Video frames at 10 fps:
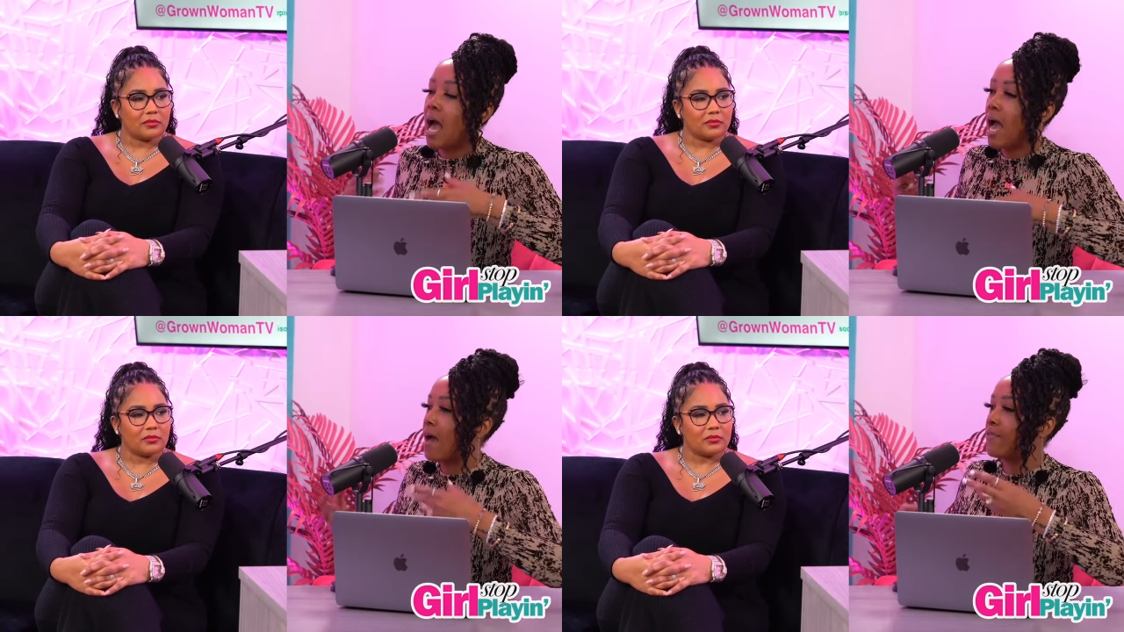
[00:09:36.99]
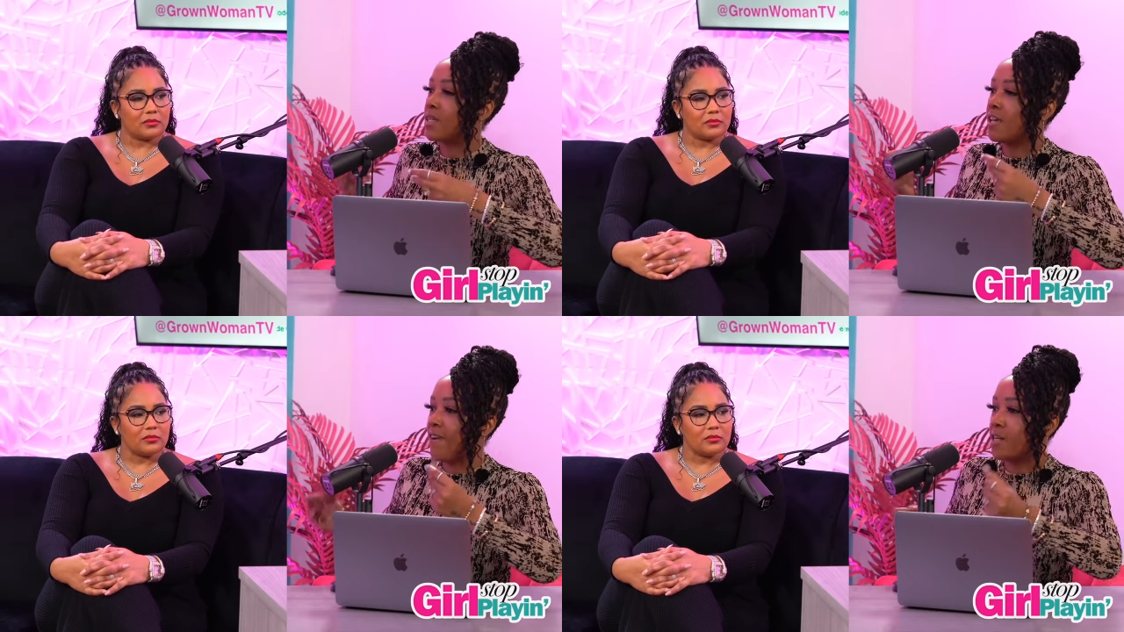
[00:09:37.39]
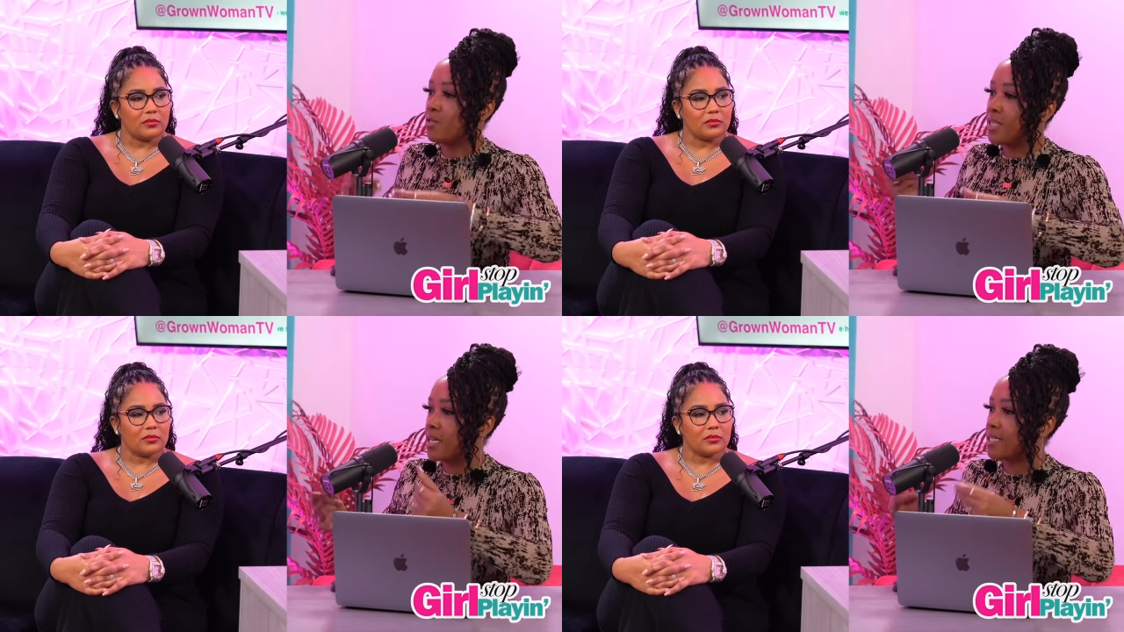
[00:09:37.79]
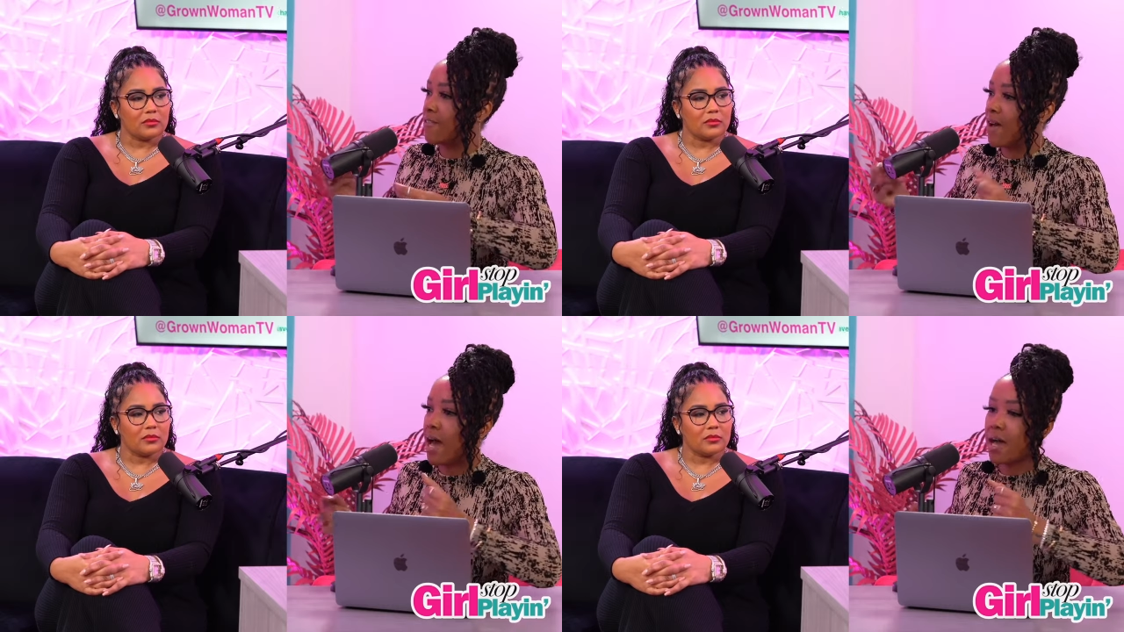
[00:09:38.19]
Speaker 1: I have to, if I do this,
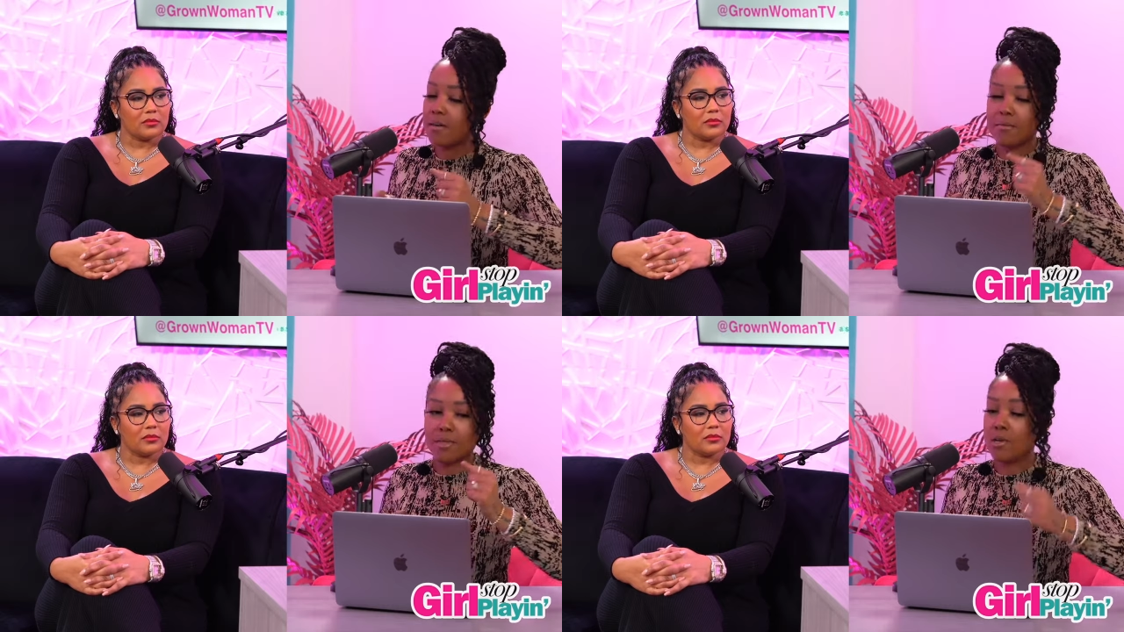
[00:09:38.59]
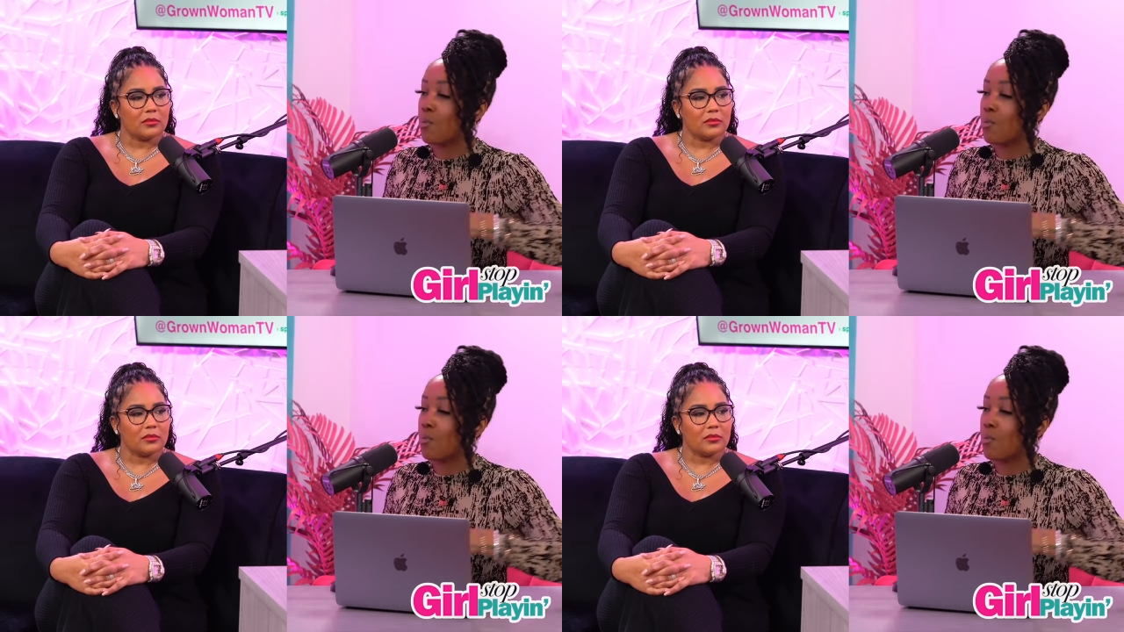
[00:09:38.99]
if I, you know,